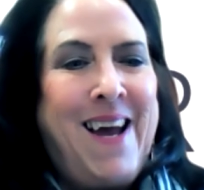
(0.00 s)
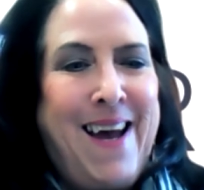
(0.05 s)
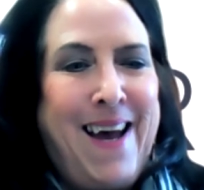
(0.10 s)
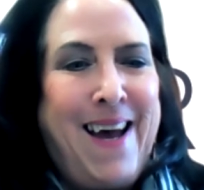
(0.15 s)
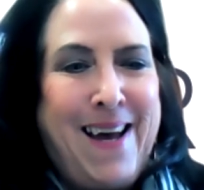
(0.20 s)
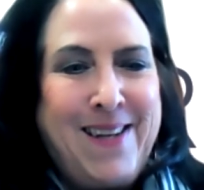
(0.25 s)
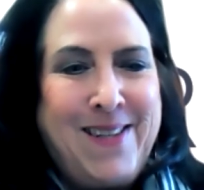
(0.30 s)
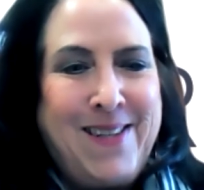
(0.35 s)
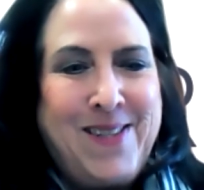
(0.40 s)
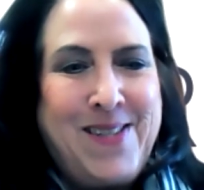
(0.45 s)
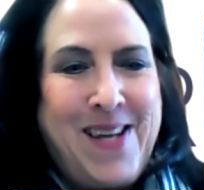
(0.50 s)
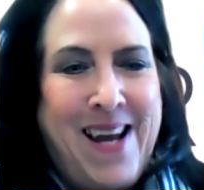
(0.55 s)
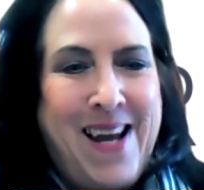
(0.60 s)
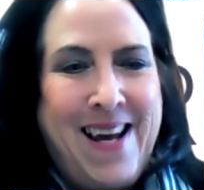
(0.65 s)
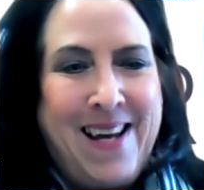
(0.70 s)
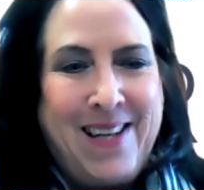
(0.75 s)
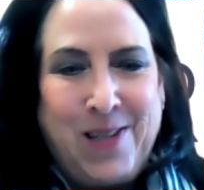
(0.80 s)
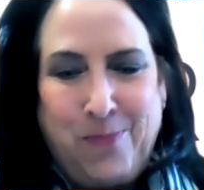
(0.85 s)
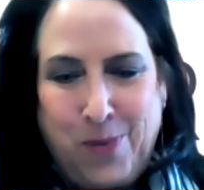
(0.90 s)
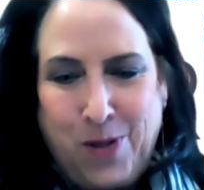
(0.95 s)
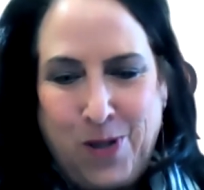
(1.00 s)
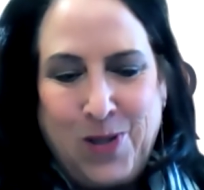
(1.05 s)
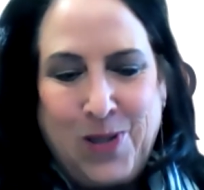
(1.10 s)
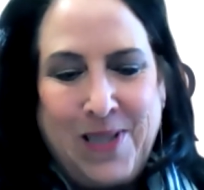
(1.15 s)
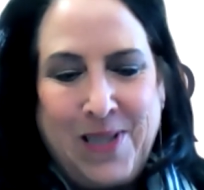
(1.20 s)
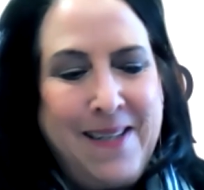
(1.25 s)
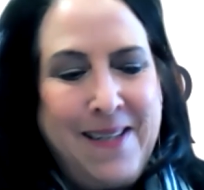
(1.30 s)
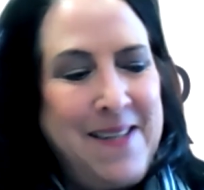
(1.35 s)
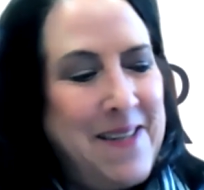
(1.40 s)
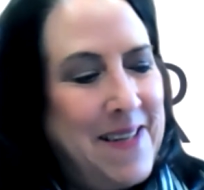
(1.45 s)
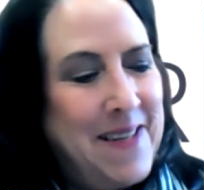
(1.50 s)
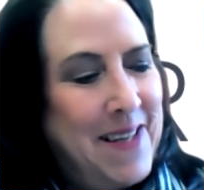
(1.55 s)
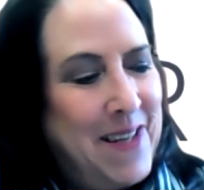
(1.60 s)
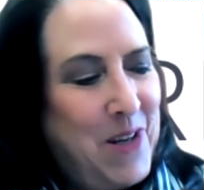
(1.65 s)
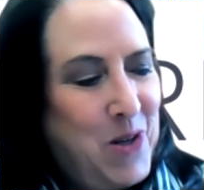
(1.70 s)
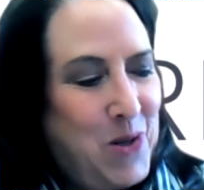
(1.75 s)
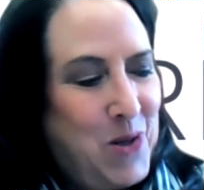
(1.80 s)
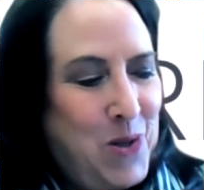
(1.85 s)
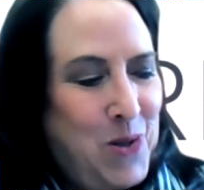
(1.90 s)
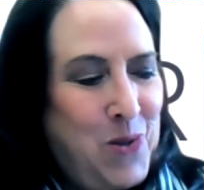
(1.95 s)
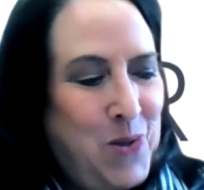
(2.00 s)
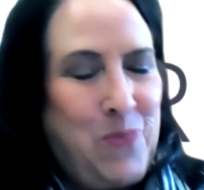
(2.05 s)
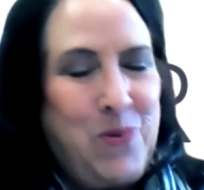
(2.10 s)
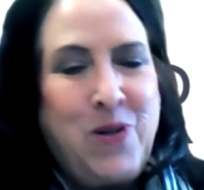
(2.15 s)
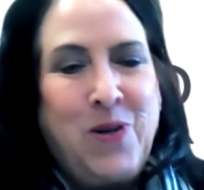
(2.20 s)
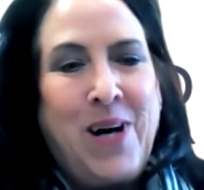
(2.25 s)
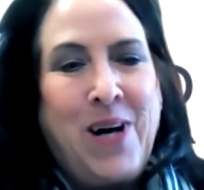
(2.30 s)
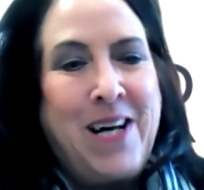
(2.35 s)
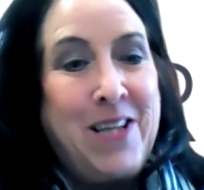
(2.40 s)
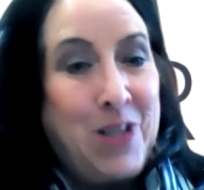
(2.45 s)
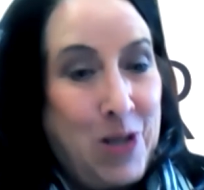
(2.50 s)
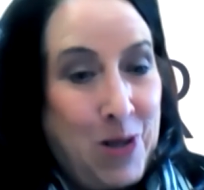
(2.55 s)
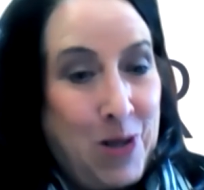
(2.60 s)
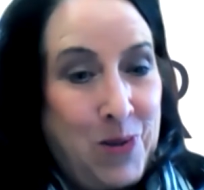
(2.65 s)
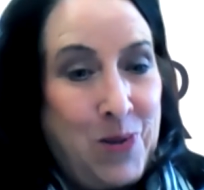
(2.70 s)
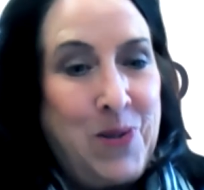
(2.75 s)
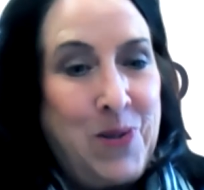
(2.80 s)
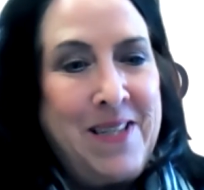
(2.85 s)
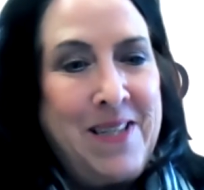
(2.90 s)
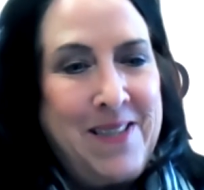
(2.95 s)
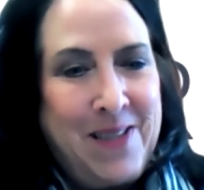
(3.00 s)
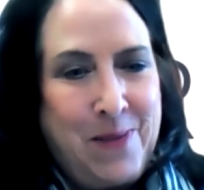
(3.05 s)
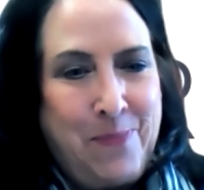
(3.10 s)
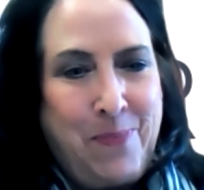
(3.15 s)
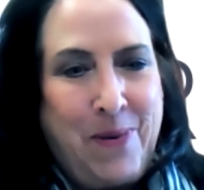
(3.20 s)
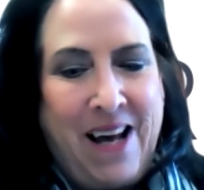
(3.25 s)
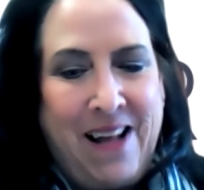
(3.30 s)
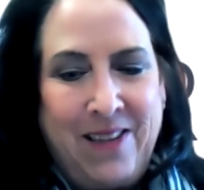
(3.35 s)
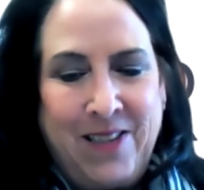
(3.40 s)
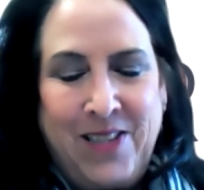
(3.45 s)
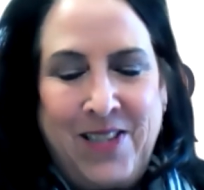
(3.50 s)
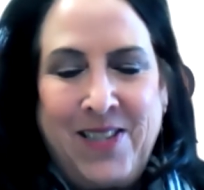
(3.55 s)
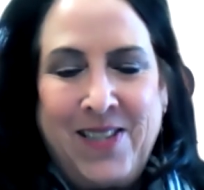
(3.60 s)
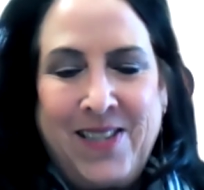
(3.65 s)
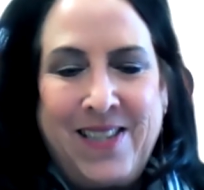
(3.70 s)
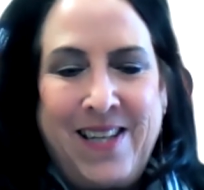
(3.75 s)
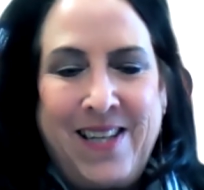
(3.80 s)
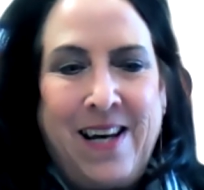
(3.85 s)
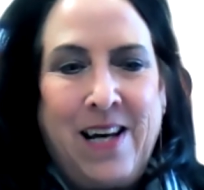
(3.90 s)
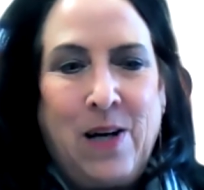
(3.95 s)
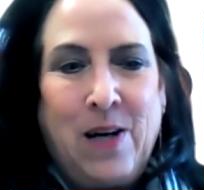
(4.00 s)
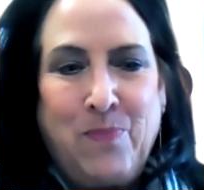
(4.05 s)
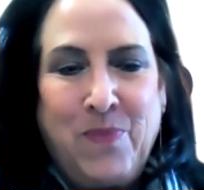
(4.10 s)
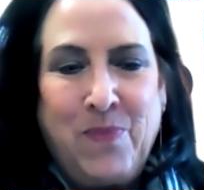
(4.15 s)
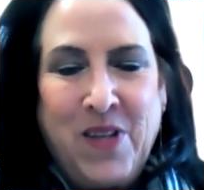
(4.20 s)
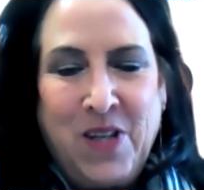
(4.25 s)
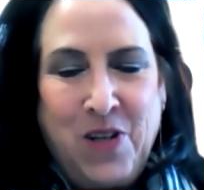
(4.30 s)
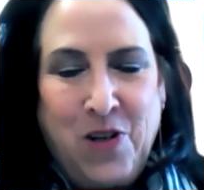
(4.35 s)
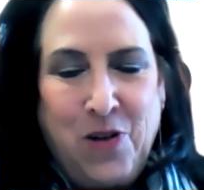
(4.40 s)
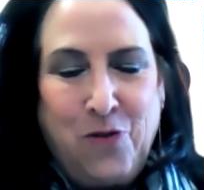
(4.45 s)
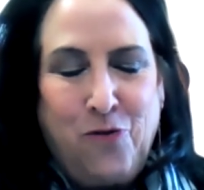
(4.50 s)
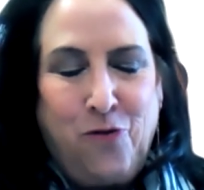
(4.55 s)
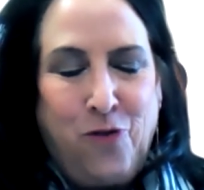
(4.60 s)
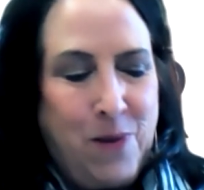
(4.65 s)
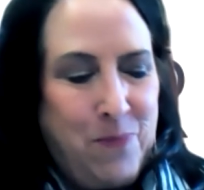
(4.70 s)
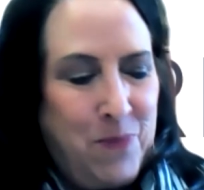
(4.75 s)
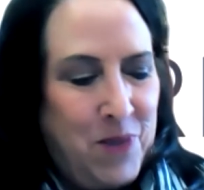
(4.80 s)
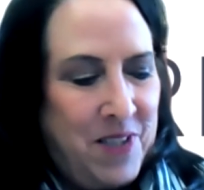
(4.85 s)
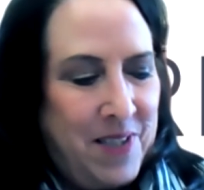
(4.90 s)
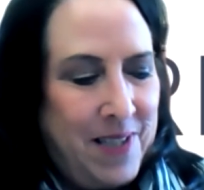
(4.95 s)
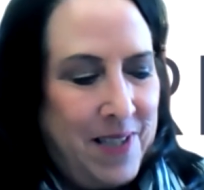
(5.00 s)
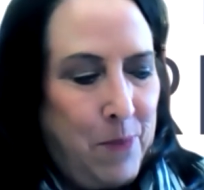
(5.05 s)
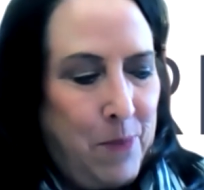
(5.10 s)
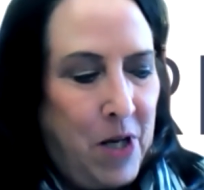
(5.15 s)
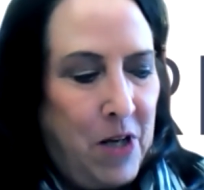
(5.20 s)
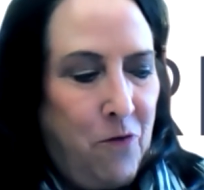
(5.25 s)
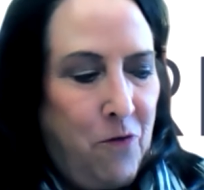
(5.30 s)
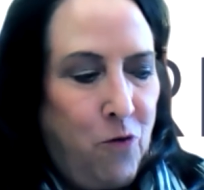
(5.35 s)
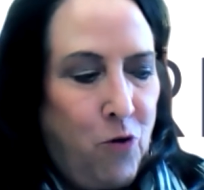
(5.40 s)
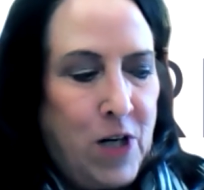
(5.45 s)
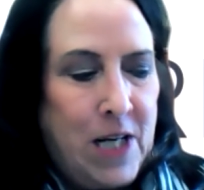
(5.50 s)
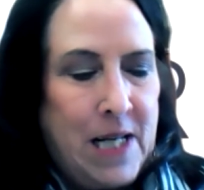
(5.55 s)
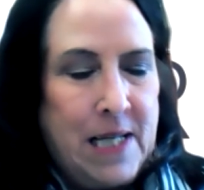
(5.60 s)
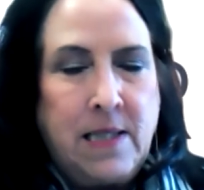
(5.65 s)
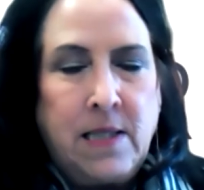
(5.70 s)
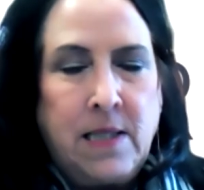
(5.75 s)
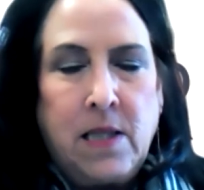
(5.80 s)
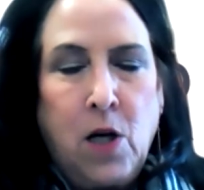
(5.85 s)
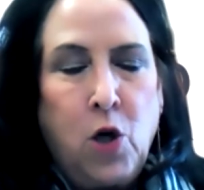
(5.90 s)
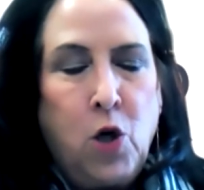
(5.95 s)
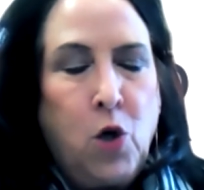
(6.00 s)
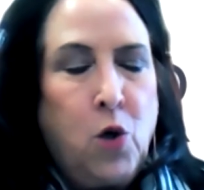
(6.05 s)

and a person who will unload the pallets from the semi for us.